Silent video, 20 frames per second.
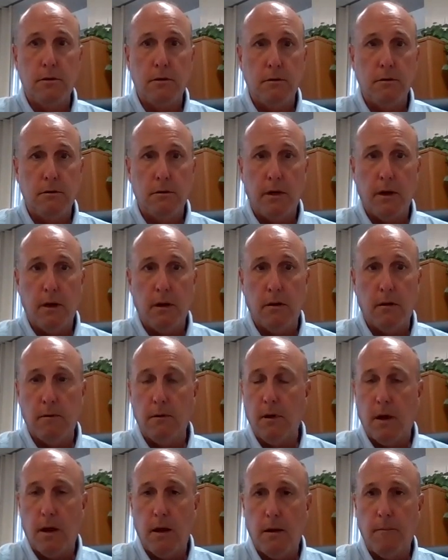to
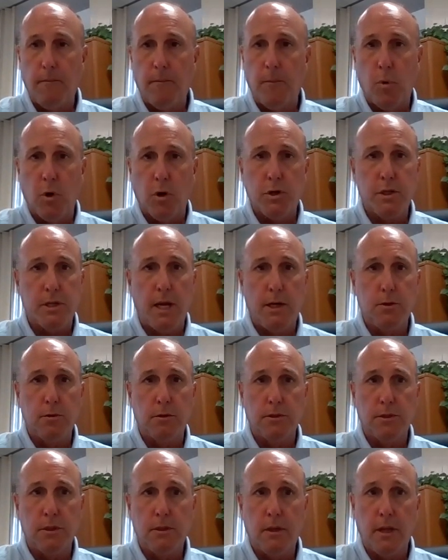work
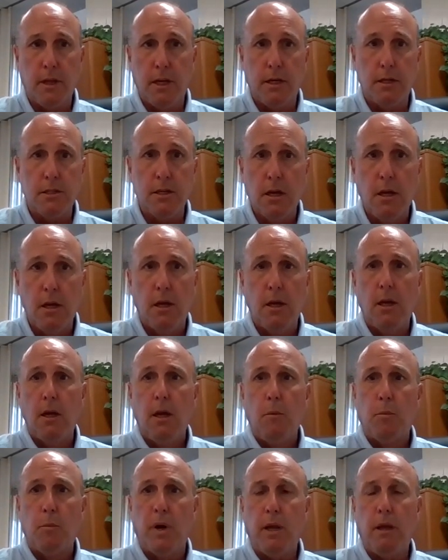schedules and things.
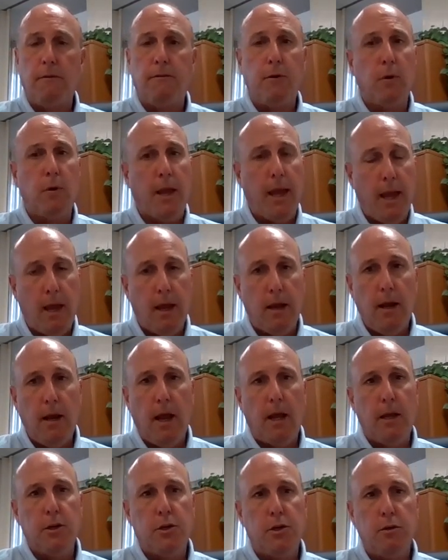But if you can
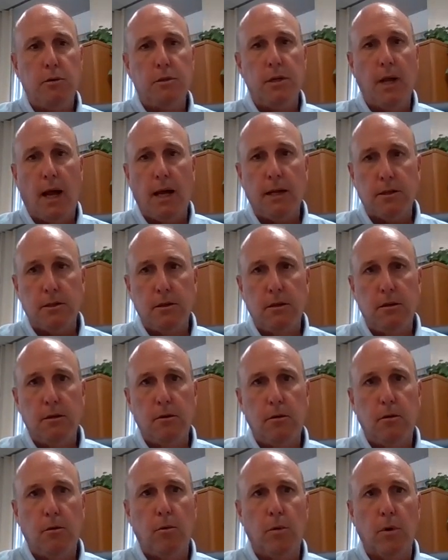and choose not
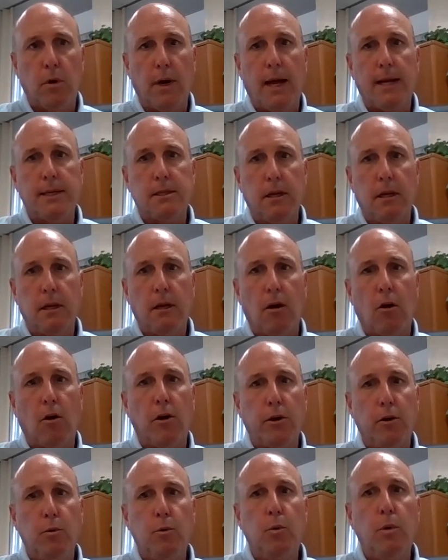to, we're asking, are
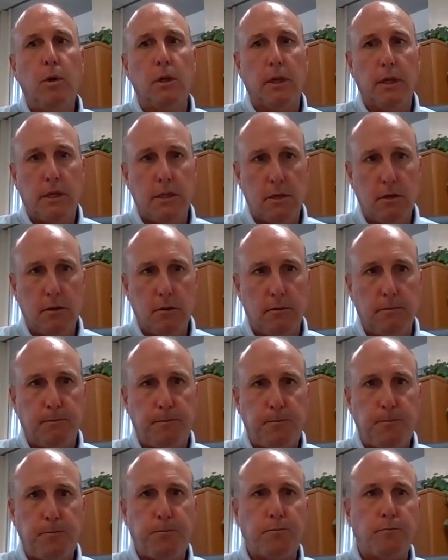you willing to?
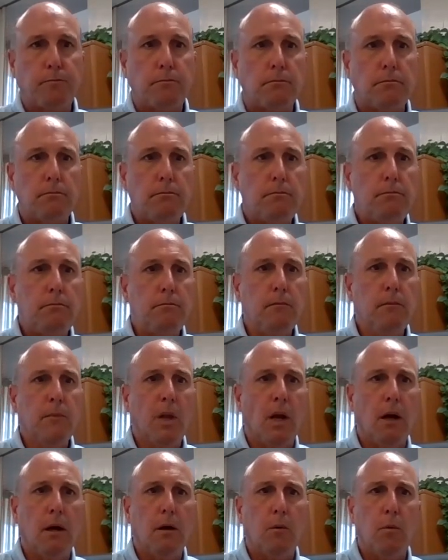
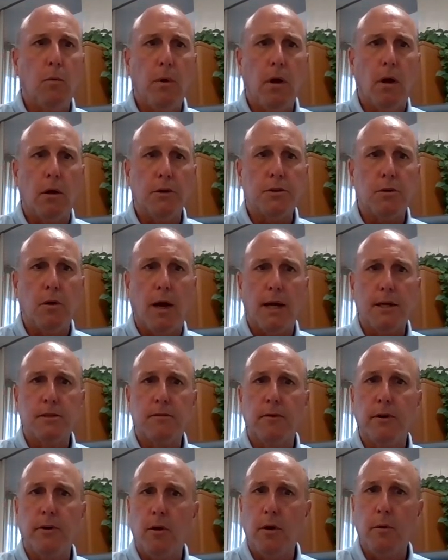We also ask
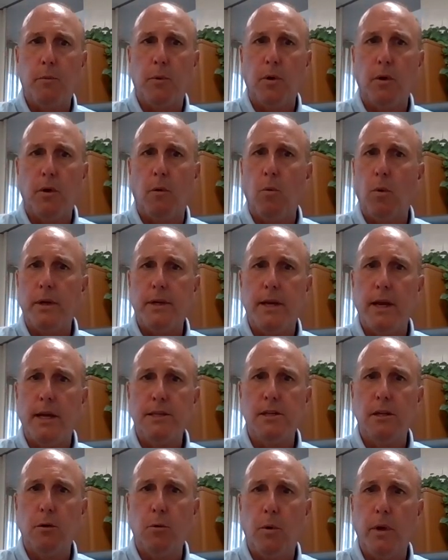for your input on what
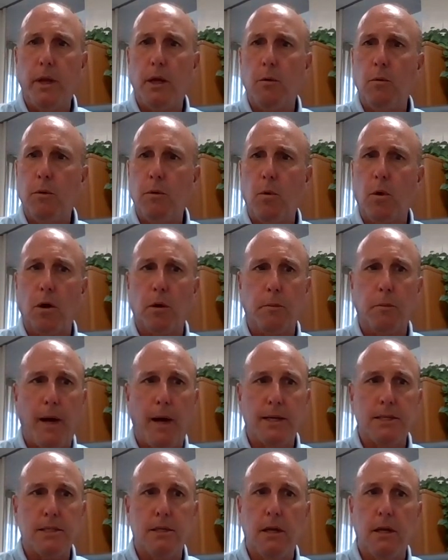days of the week would work
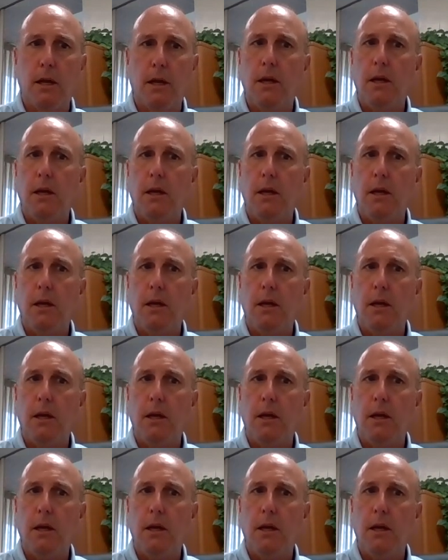best